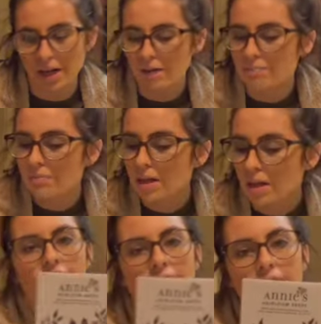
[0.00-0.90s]
not?
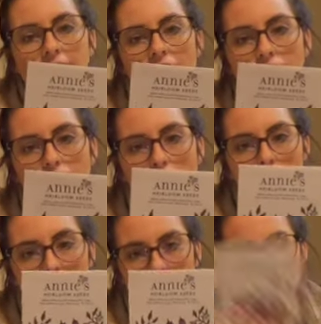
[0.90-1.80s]
Cherry
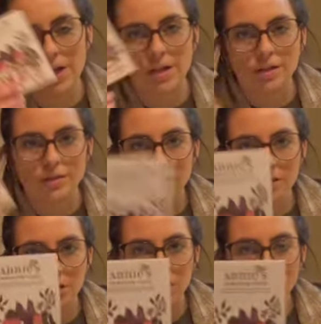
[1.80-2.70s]
Roma tomatoes.
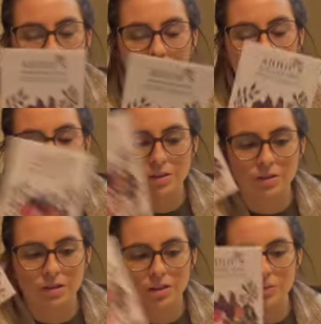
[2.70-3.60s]
So cherry
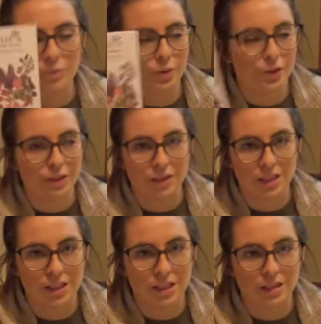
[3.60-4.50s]
tomatoes are just really good to
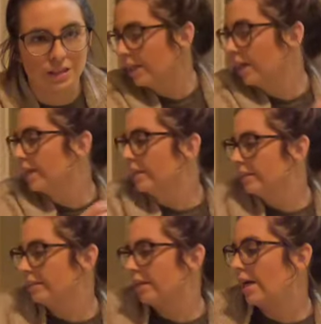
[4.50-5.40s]
eat,
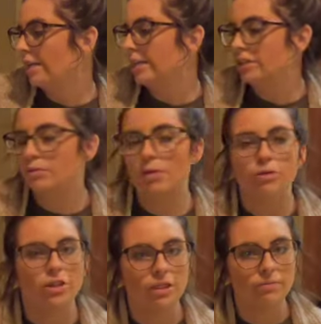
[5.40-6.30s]
and I like to
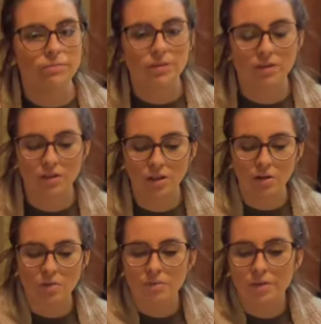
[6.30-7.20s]
roast them.
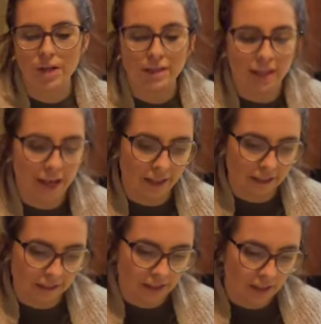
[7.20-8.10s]
So we got that.
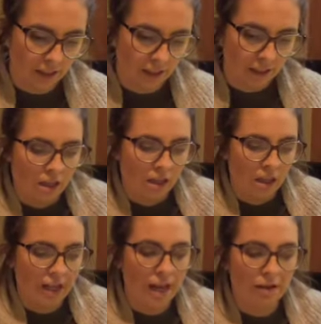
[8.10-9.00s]

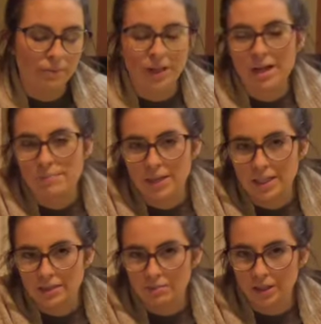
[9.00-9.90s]
I kind of plan on
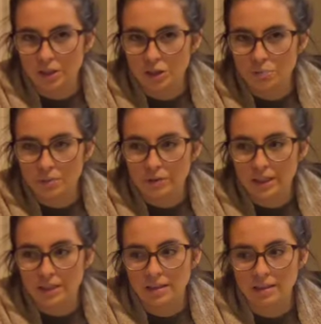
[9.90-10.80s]
making some like
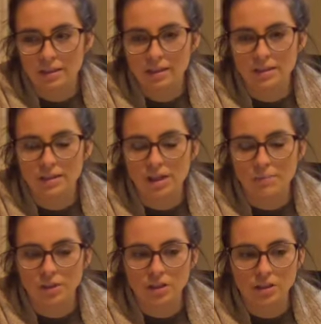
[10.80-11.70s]
tabbouleh this
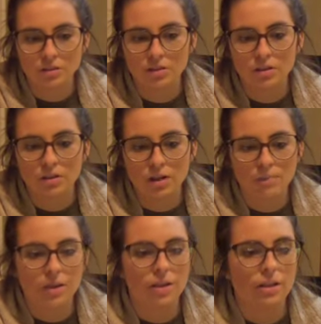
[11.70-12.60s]
summer too, so that'll
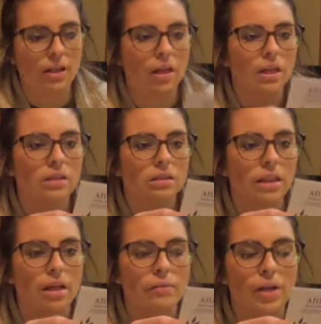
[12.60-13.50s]
be good in that.
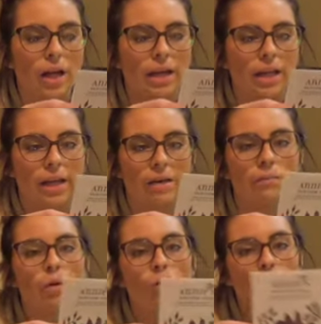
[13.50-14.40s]
And then we got
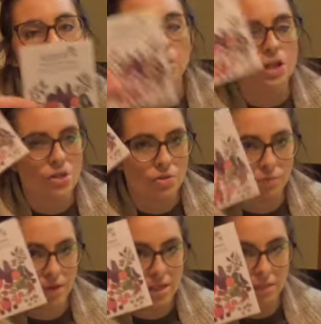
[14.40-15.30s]
Campbell 33